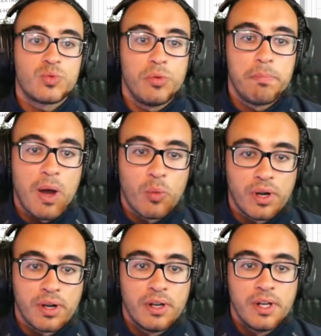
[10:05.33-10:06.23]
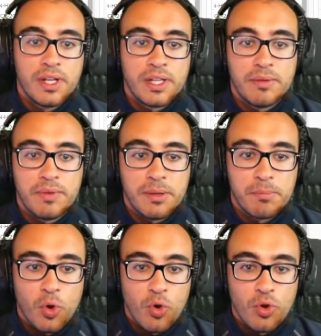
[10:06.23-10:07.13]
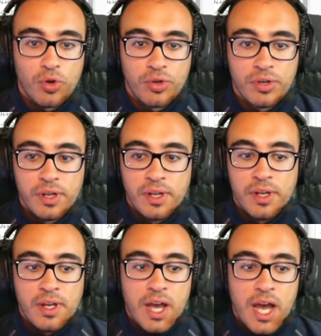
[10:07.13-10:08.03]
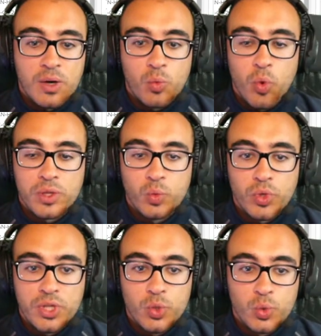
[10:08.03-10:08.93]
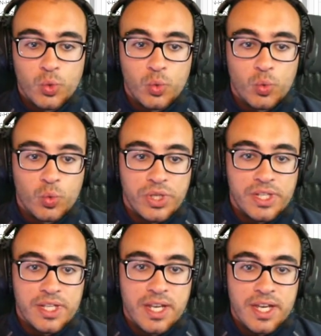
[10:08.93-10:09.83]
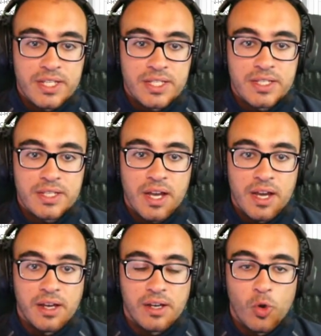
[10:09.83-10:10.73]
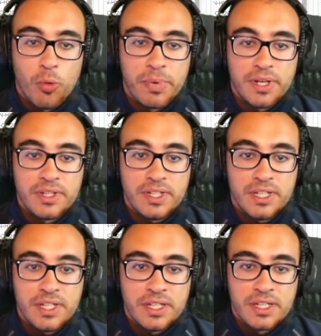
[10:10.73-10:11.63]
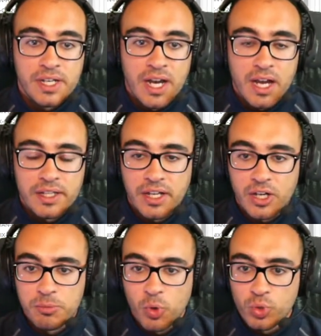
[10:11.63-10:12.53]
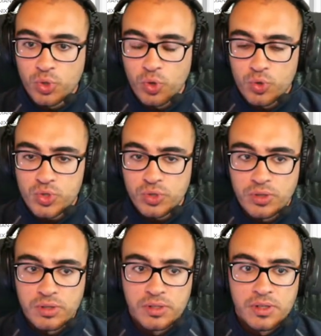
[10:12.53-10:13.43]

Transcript: we power the VM on, And what we do, we just open the remote console.